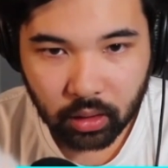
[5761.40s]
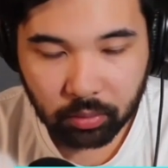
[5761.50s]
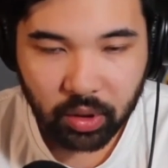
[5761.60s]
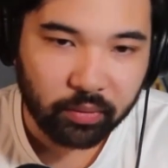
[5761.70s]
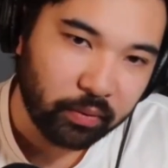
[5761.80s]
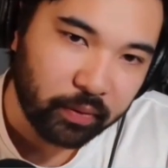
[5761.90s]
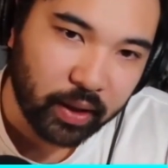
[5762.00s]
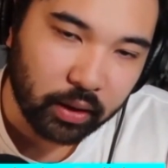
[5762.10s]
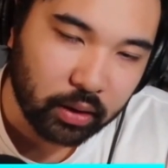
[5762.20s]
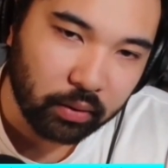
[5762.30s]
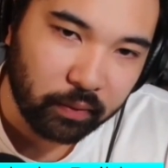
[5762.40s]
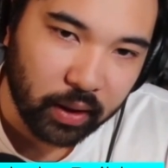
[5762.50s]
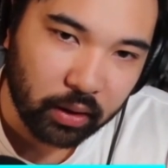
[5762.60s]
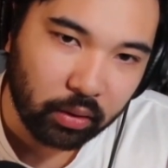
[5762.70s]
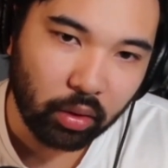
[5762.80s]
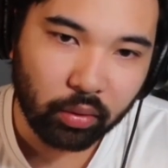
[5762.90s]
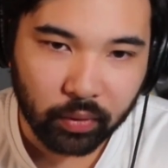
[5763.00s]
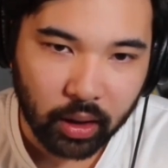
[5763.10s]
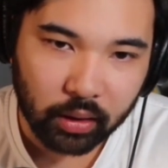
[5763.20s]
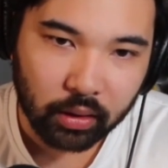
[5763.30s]
I'm never gonna find a
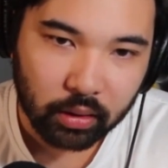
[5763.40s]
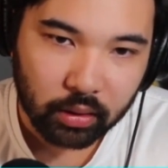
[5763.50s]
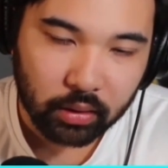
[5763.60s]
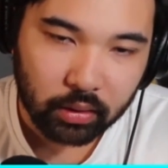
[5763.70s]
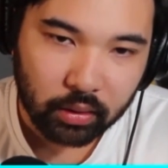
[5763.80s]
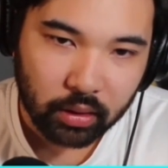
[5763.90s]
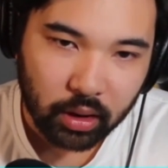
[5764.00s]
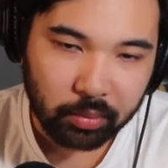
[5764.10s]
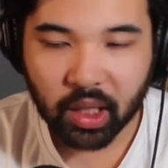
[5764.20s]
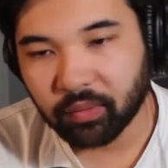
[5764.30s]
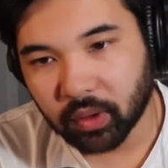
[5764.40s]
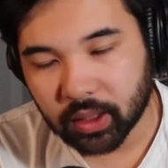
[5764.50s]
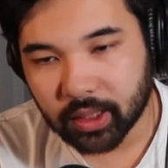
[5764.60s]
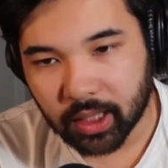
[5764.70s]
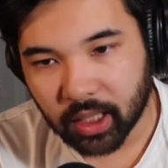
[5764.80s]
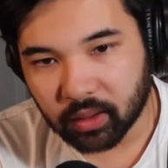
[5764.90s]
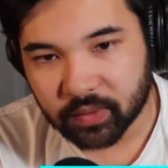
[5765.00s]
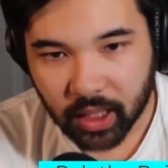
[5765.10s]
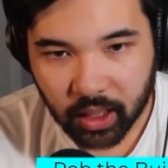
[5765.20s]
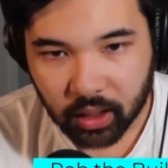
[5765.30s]
girlfriend. I'm never gonna get out of
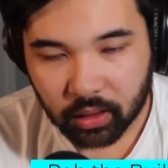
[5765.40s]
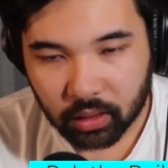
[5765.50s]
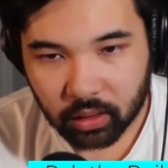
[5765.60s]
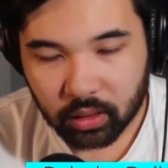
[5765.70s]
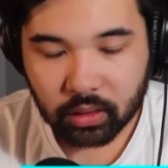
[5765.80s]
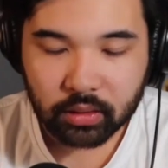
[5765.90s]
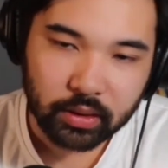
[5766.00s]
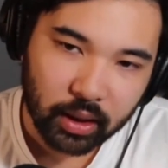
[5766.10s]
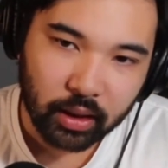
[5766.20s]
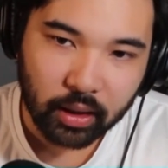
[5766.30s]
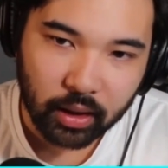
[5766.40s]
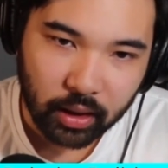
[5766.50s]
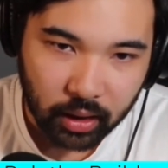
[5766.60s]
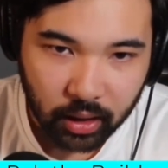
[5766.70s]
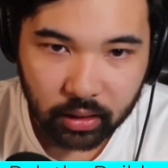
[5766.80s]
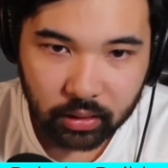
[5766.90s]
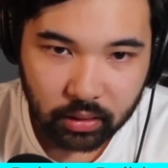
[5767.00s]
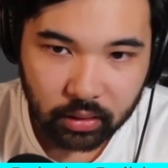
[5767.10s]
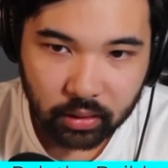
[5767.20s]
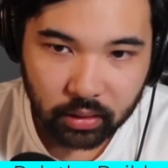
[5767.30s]
debt. Da da da da da.
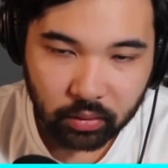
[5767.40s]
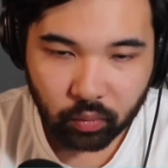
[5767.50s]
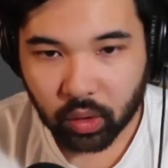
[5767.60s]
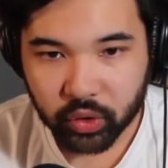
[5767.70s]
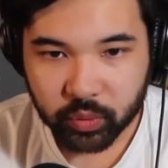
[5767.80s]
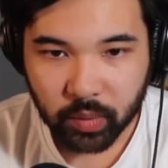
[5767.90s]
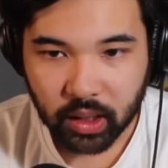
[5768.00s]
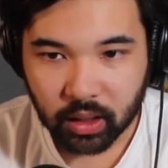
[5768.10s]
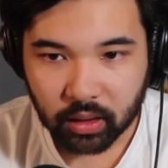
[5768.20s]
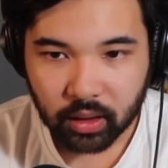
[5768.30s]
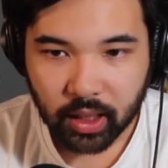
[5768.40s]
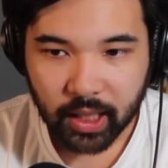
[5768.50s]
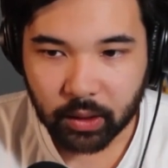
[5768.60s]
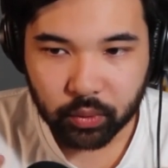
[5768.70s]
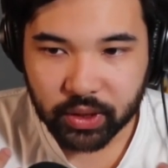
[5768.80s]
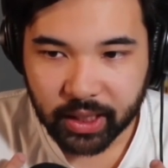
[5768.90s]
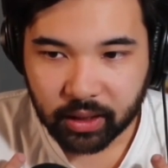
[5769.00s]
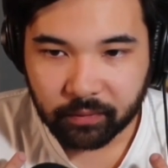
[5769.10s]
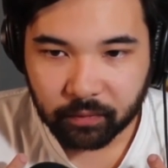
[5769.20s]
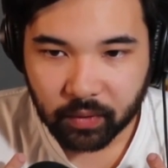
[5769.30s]
Woe is me. And it was like,
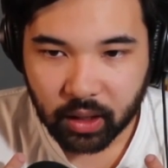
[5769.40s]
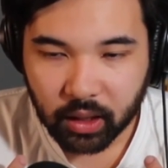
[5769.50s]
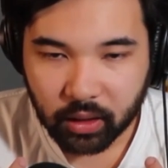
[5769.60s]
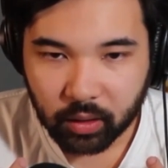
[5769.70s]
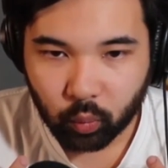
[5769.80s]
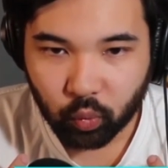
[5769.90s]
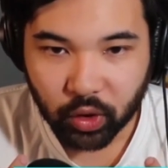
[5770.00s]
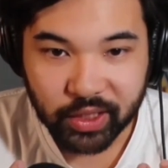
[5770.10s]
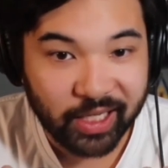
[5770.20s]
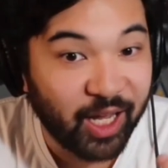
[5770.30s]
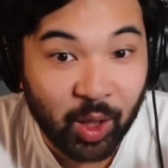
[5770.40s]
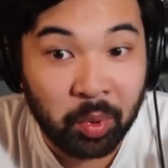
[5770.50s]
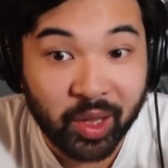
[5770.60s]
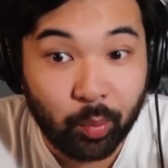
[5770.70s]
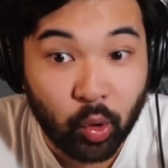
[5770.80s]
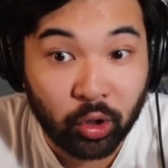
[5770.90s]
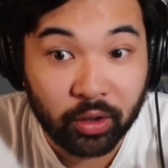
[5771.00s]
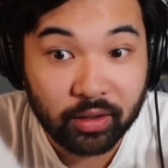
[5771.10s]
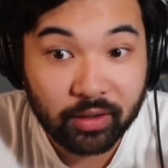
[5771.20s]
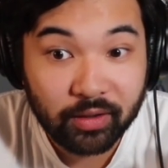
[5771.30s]
once I got up on the
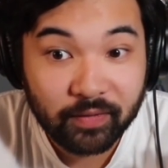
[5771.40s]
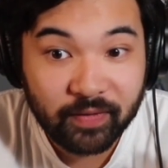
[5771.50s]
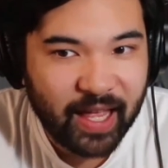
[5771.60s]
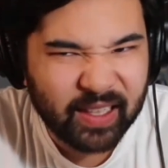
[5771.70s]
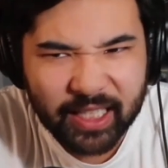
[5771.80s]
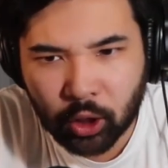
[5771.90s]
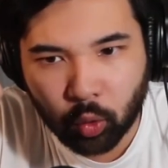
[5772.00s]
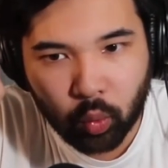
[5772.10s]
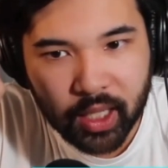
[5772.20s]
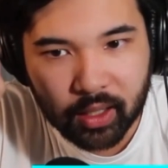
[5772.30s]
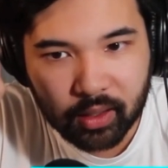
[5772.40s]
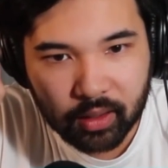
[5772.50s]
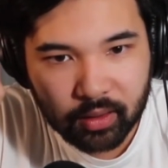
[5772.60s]
board, that little win